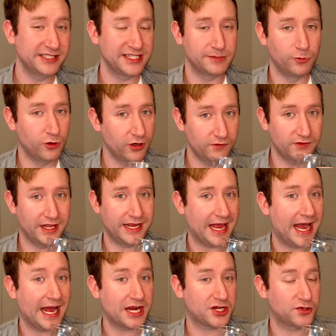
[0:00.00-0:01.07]
It's more of like
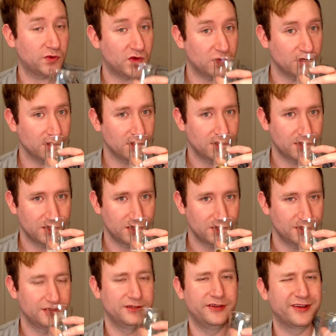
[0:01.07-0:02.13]
actual
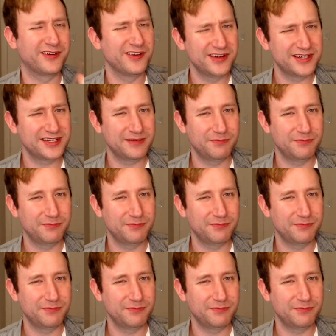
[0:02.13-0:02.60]
dirt,